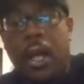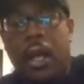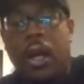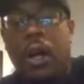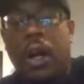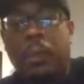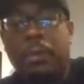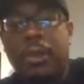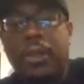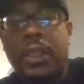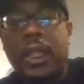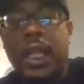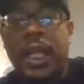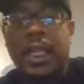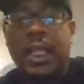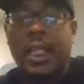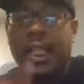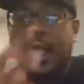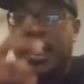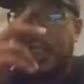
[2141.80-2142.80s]
I'm
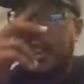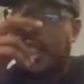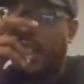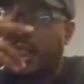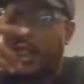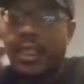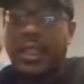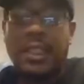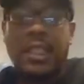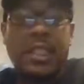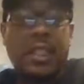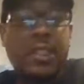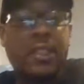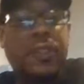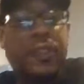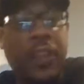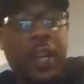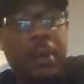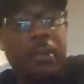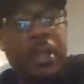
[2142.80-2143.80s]
saying is this is this
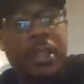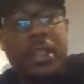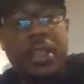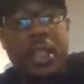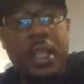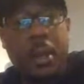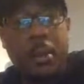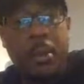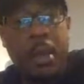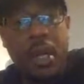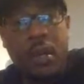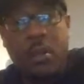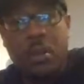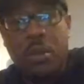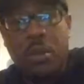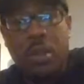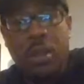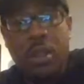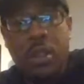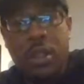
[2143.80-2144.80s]
family's MO.
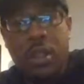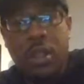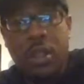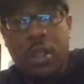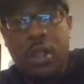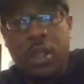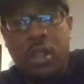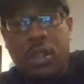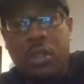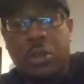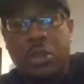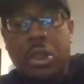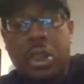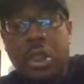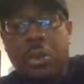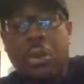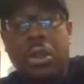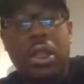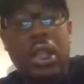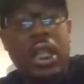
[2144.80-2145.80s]
You
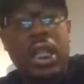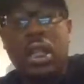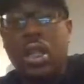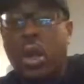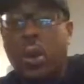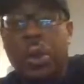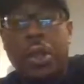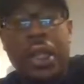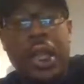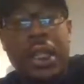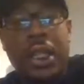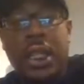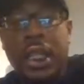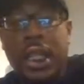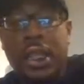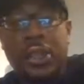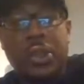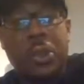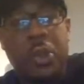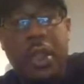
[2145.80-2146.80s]
see he know what they
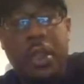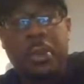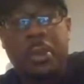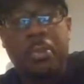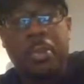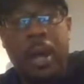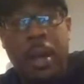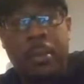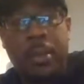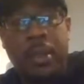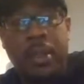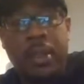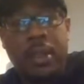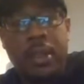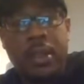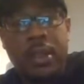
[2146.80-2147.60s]
did to his mama.